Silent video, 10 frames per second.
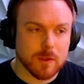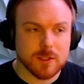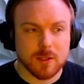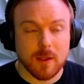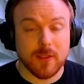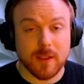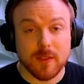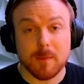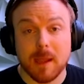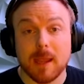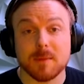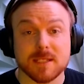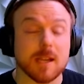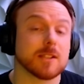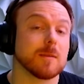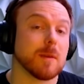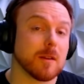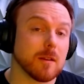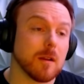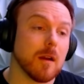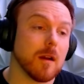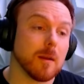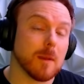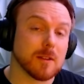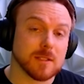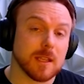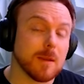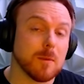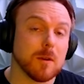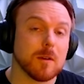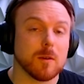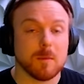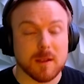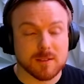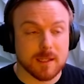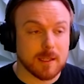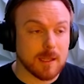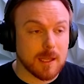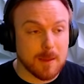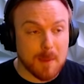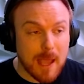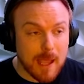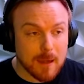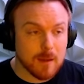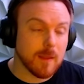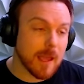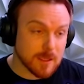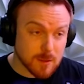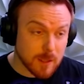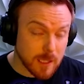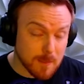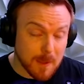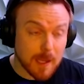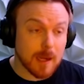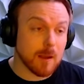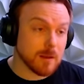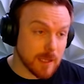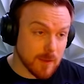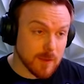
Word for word: So I think that my aim is actually better on mouse and keyboard or mouse and keypad. Azeron keypad, I'll link in the